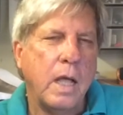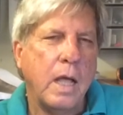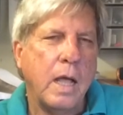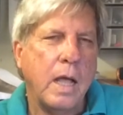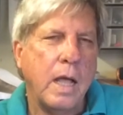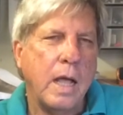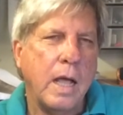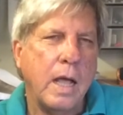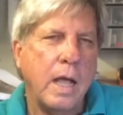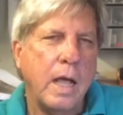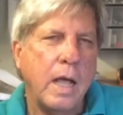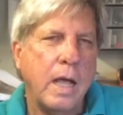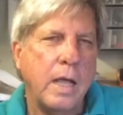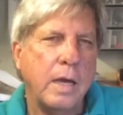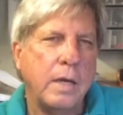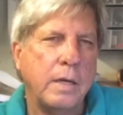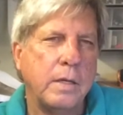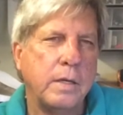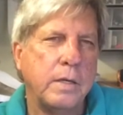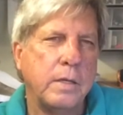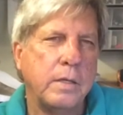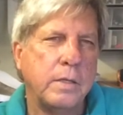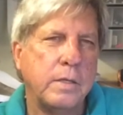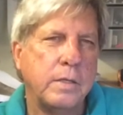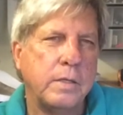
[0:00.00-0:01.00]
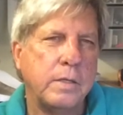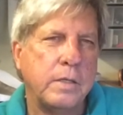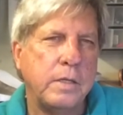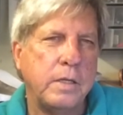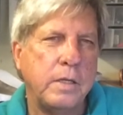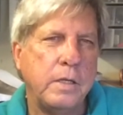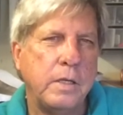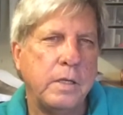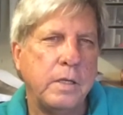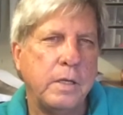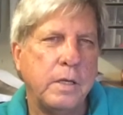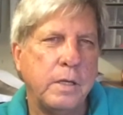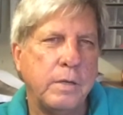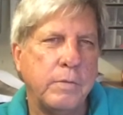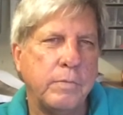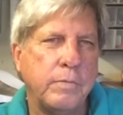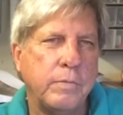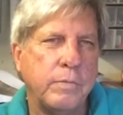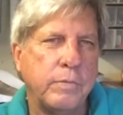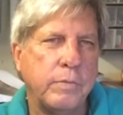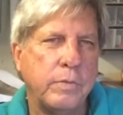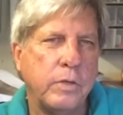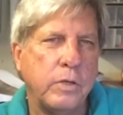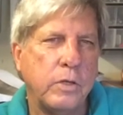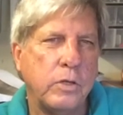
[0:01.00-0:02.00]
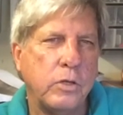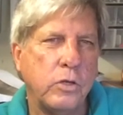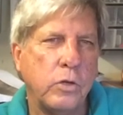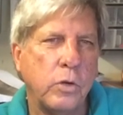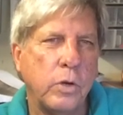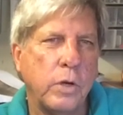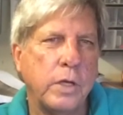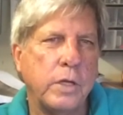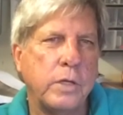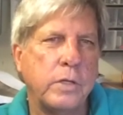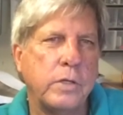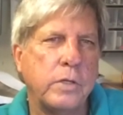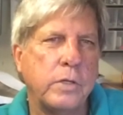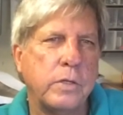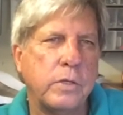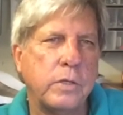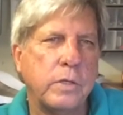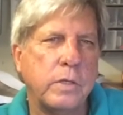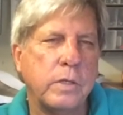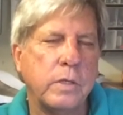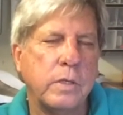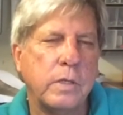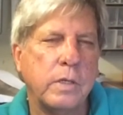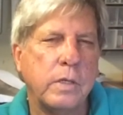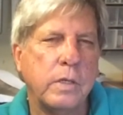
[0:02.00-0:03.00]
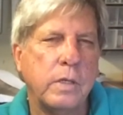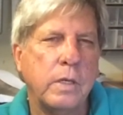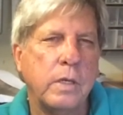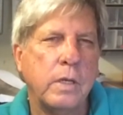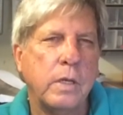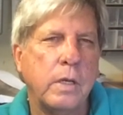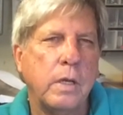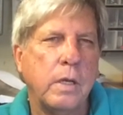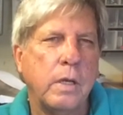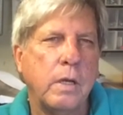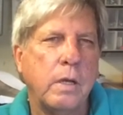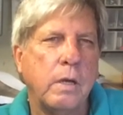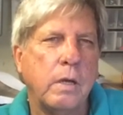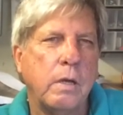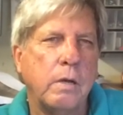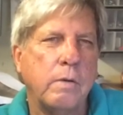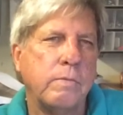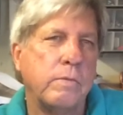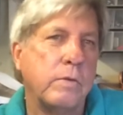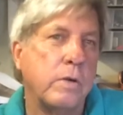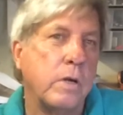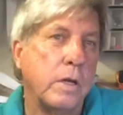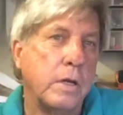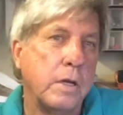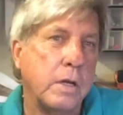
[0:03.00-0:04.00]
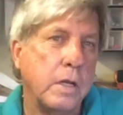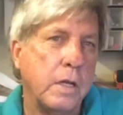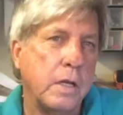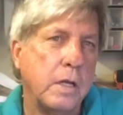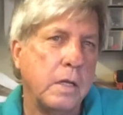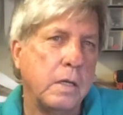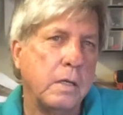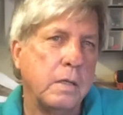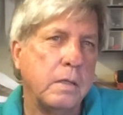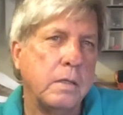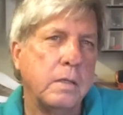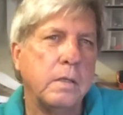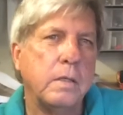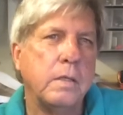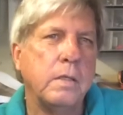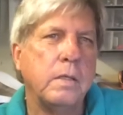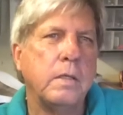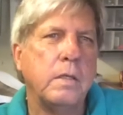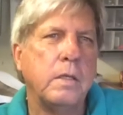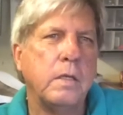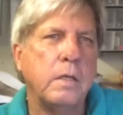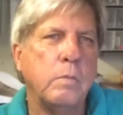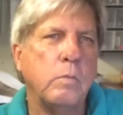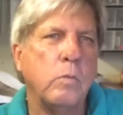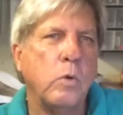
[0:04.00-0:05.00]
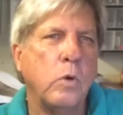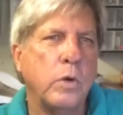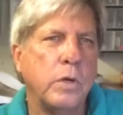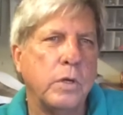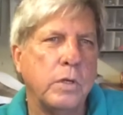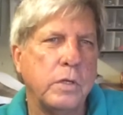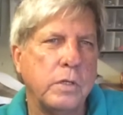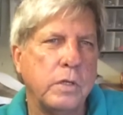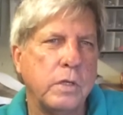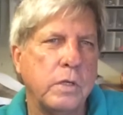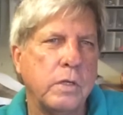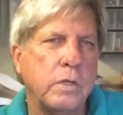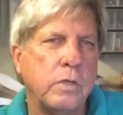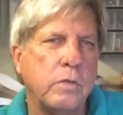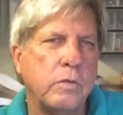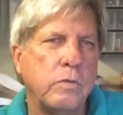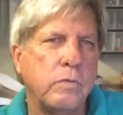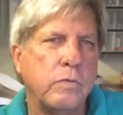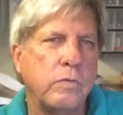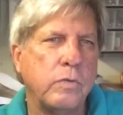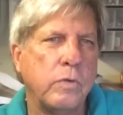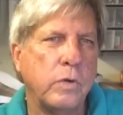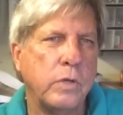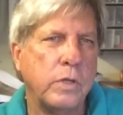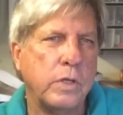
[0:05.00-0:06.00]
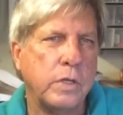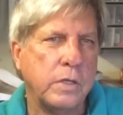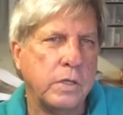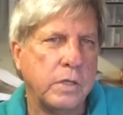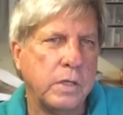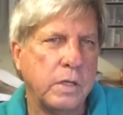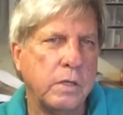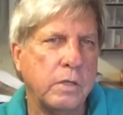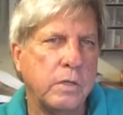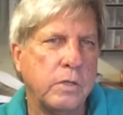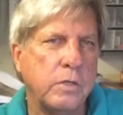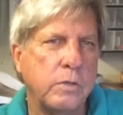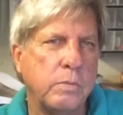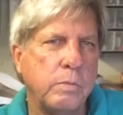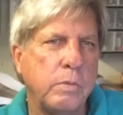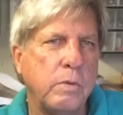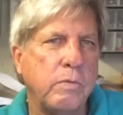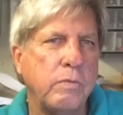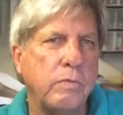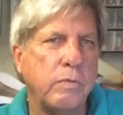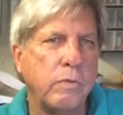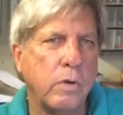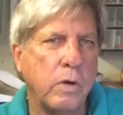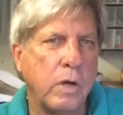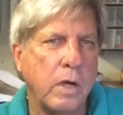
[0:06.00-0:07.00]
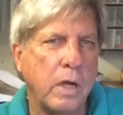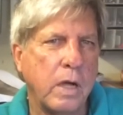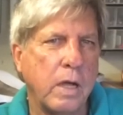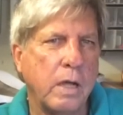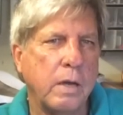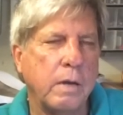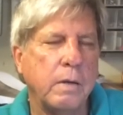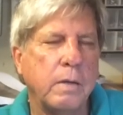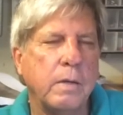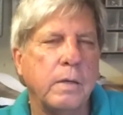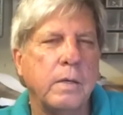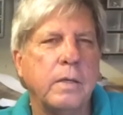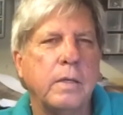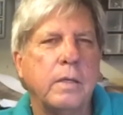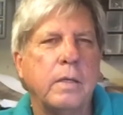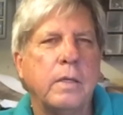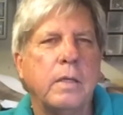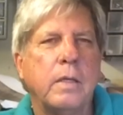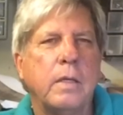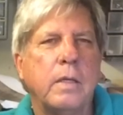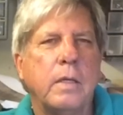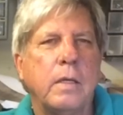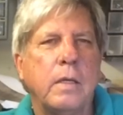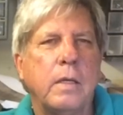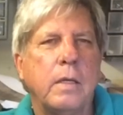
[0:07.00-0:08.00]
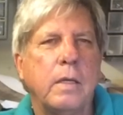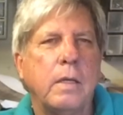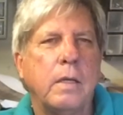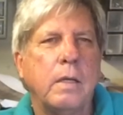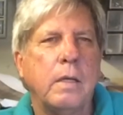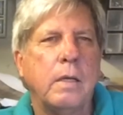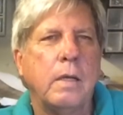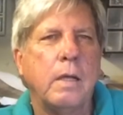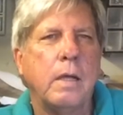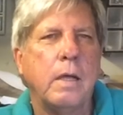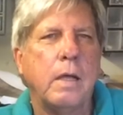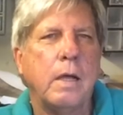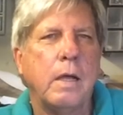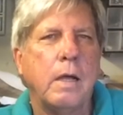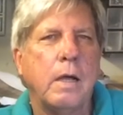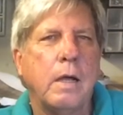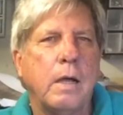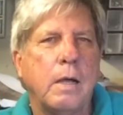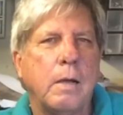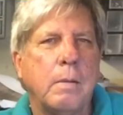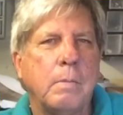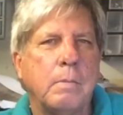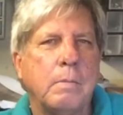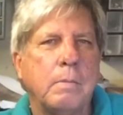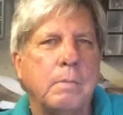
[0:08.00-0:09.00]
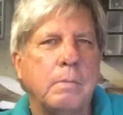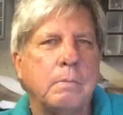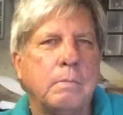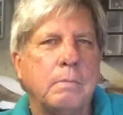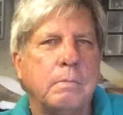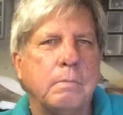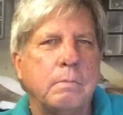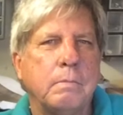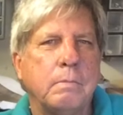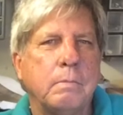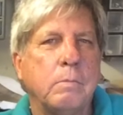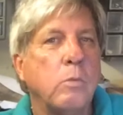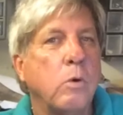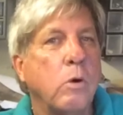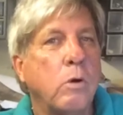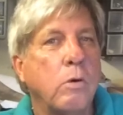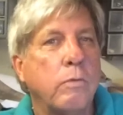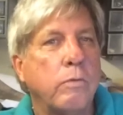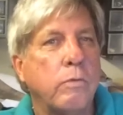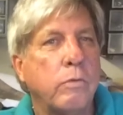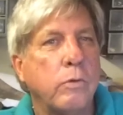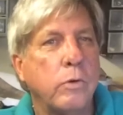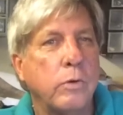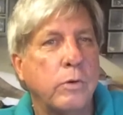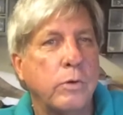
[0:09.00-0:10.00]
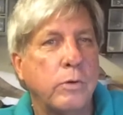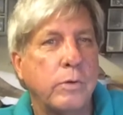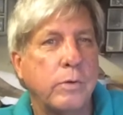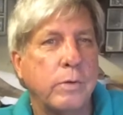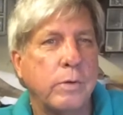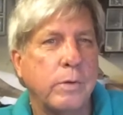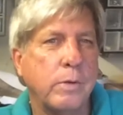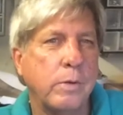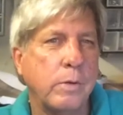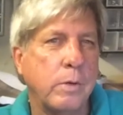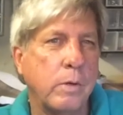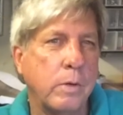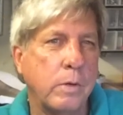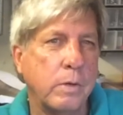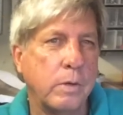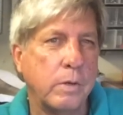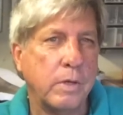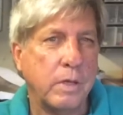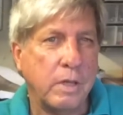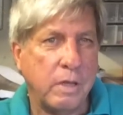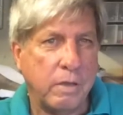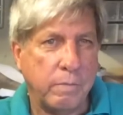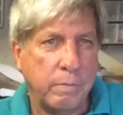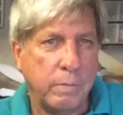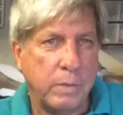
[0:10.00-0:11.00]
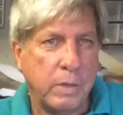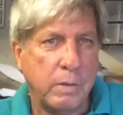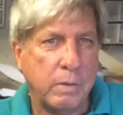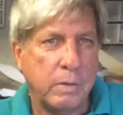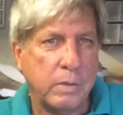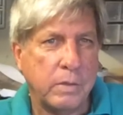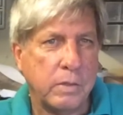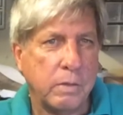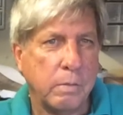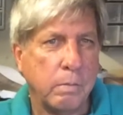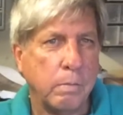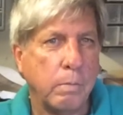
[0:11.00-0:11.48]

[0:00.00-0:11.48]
and see if the choice of cutting the mortises for the sills beforehand um, bore fruit or gave me some